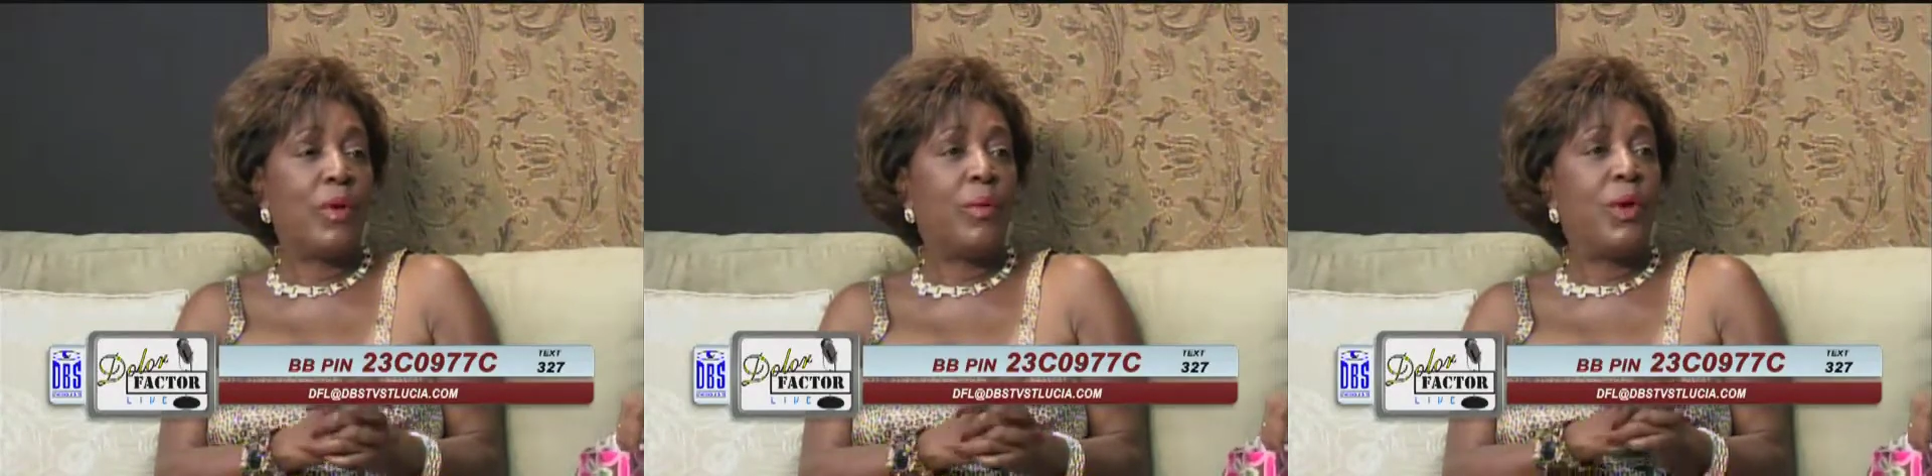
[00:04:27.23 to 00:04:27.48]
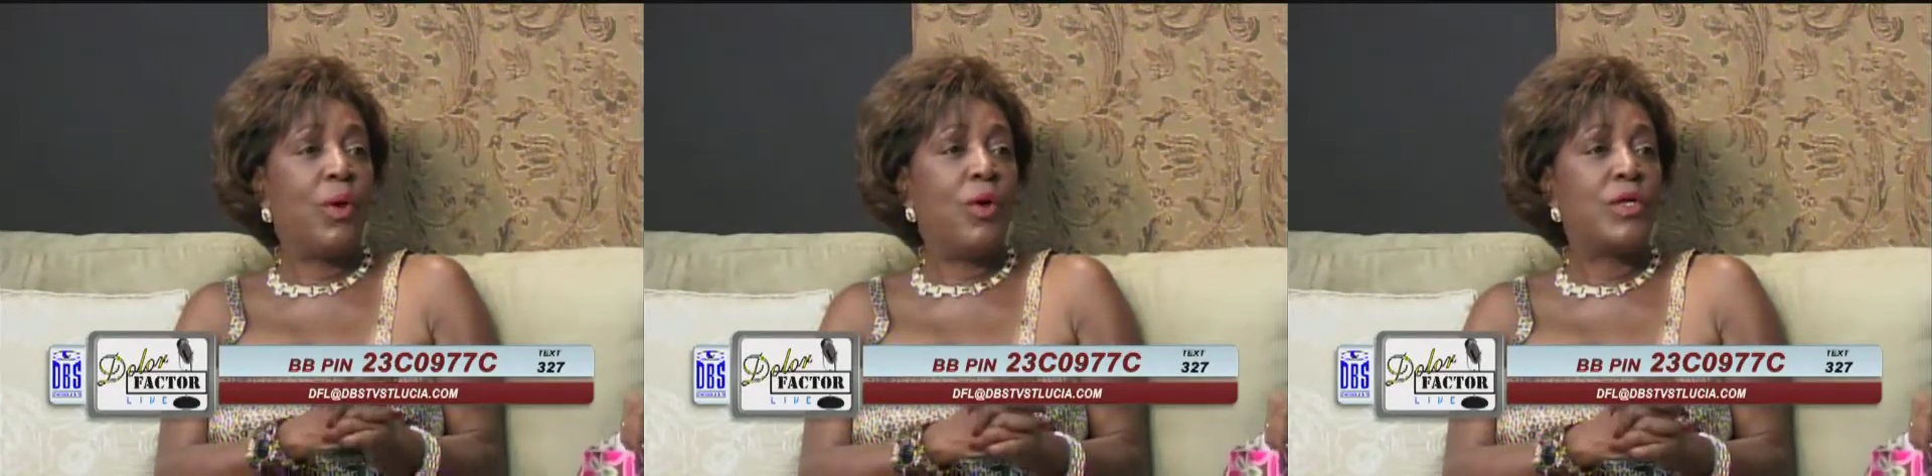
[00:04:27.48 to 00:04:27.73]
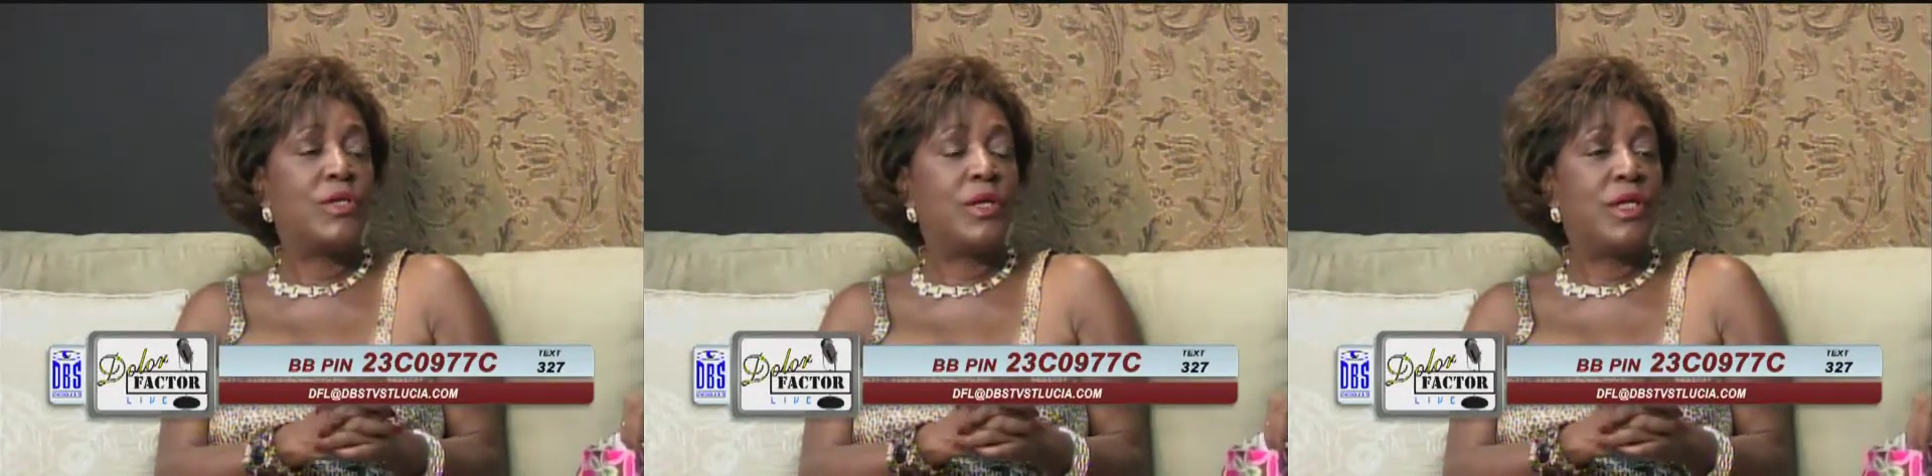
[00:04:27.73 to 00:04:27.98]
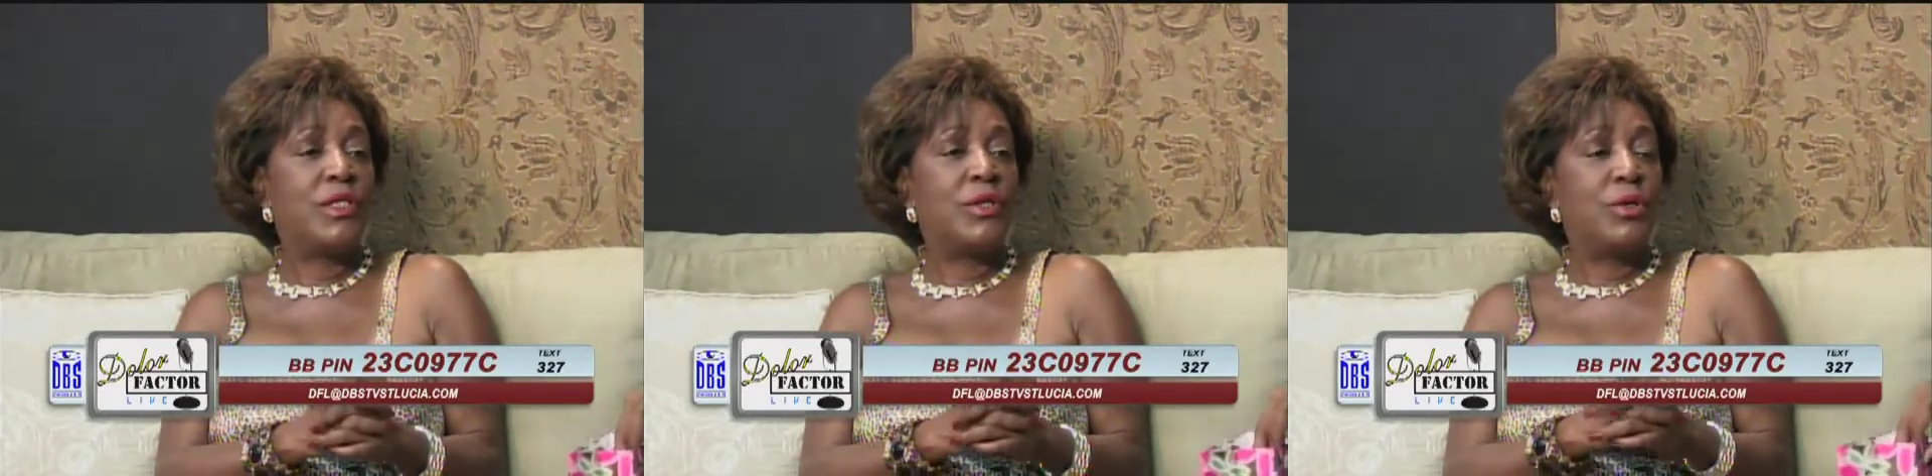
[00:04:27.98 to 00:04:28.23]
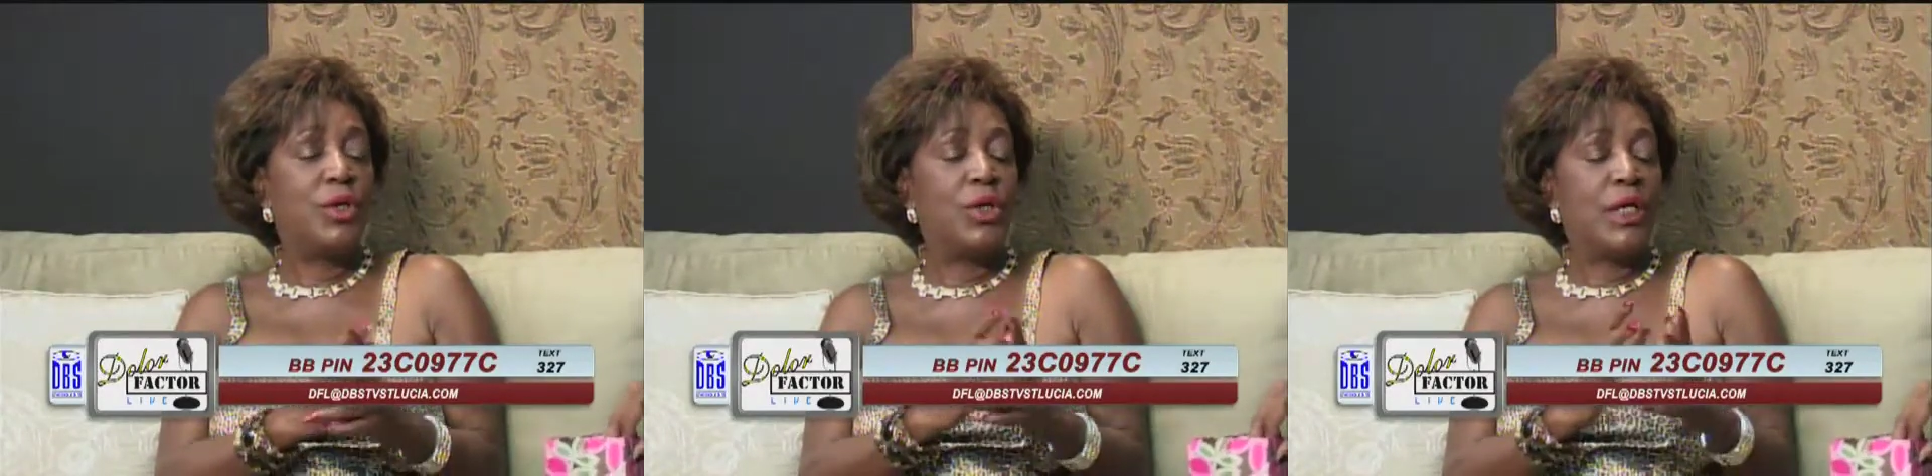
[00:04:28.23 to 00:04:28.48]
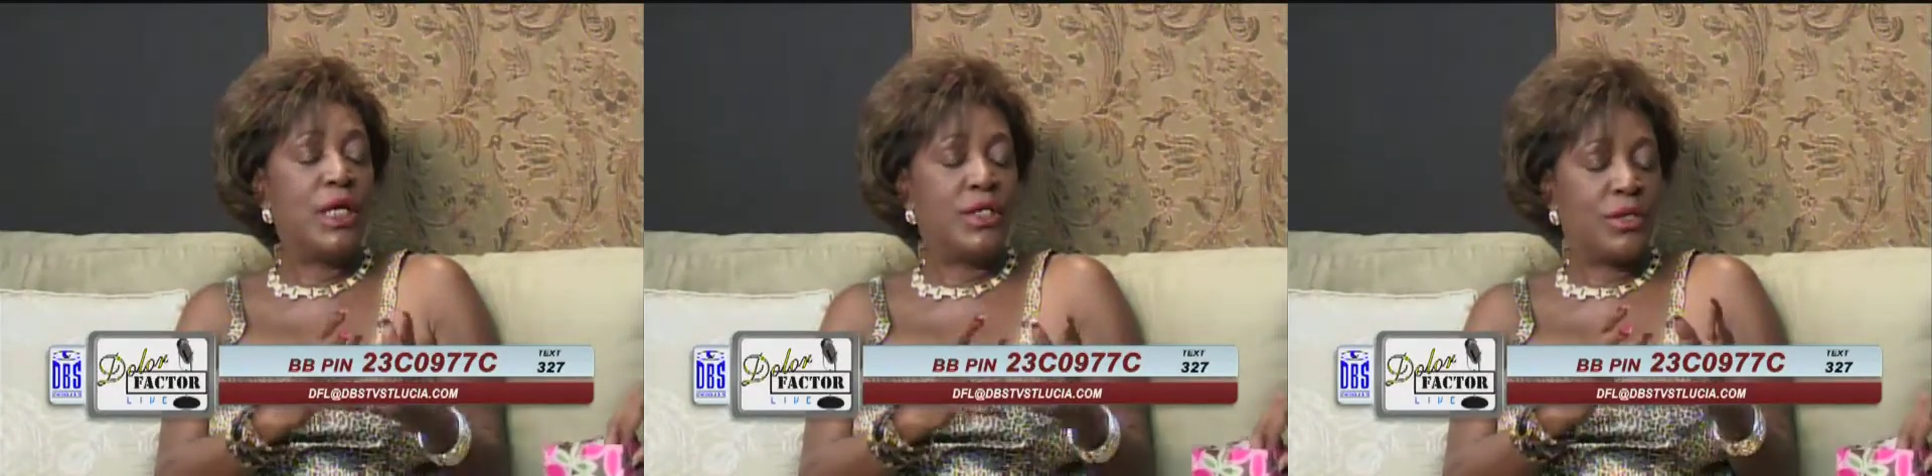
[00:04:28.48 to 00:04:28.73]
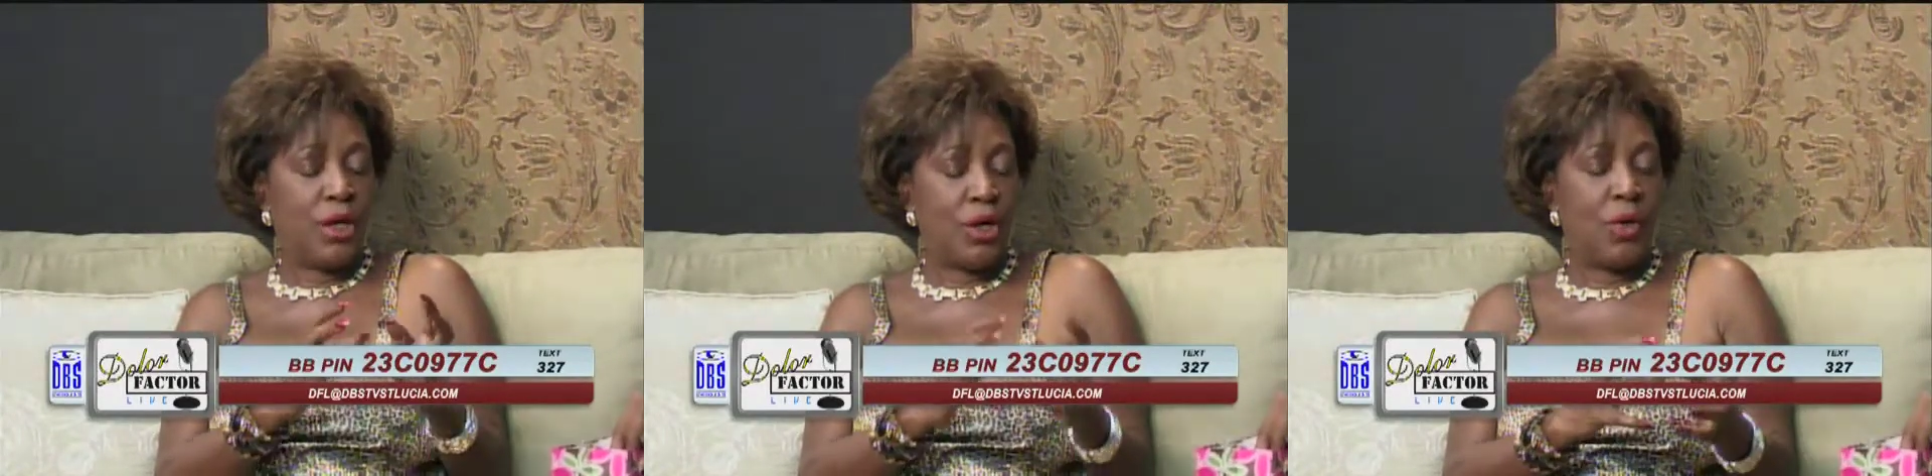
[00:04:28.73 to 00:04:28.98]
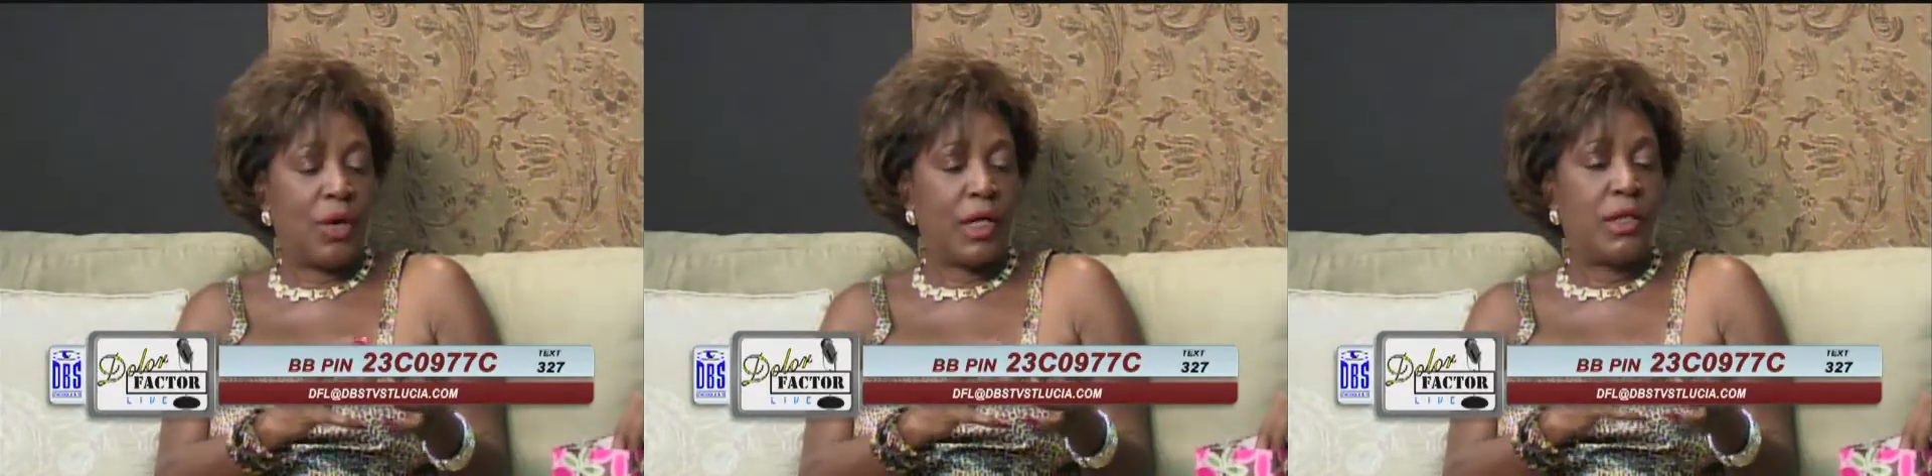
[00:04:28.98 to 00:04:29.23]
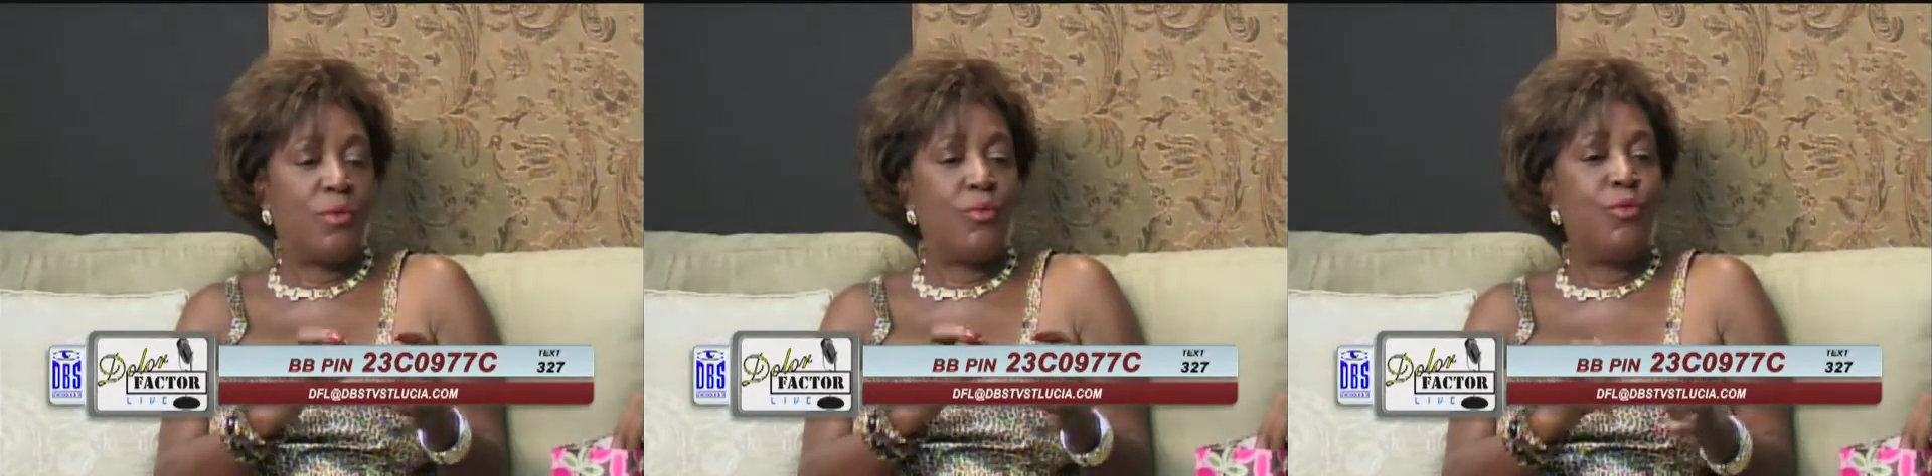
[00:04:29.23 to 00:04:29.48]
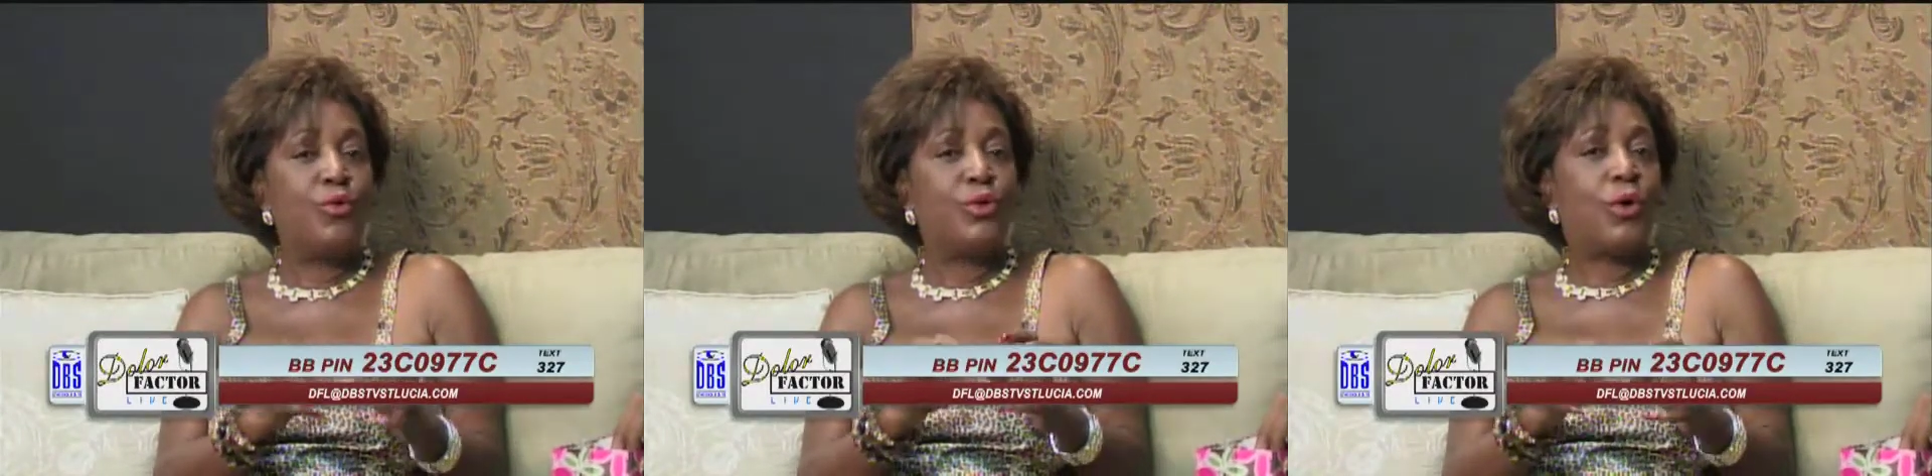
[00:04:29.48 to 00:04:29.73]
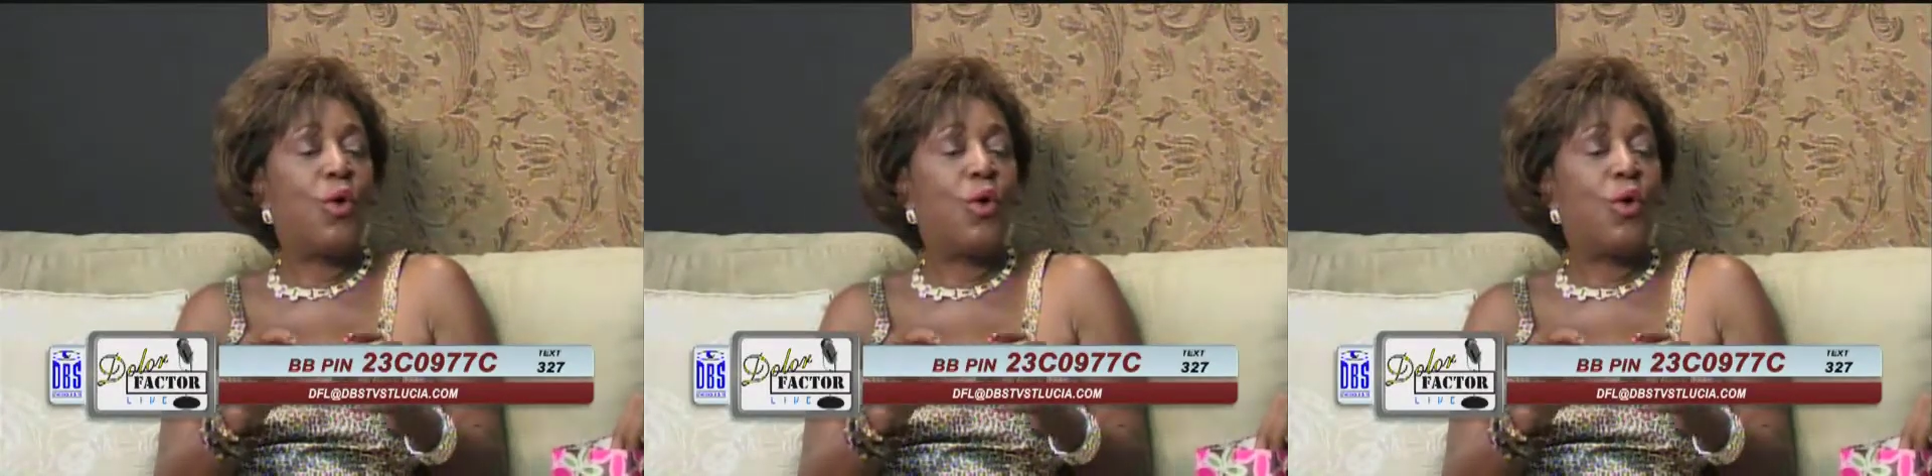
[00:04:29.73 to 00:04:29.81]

we also need to look at the root